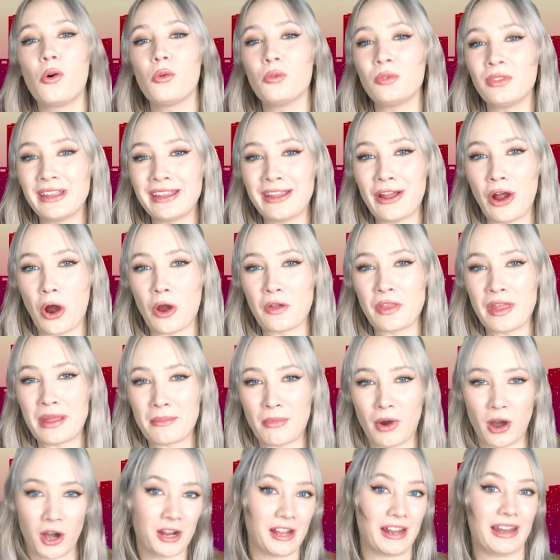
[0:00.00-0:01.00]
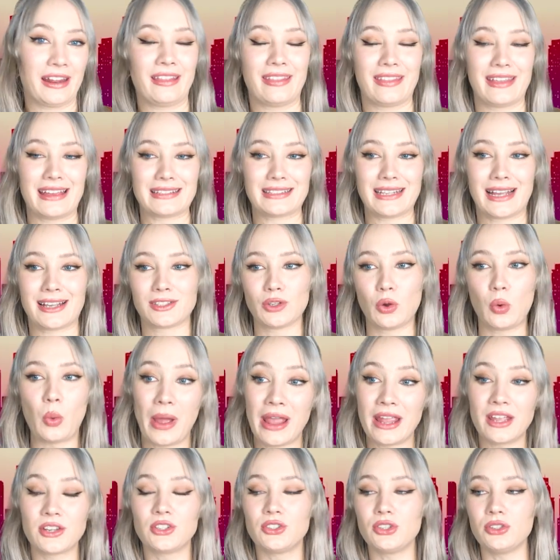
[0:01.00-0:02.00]
only are they marketing this as a
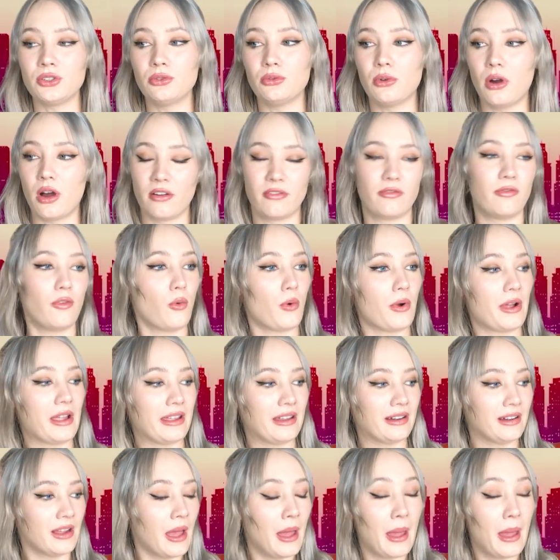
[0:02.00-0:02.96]
way to avoid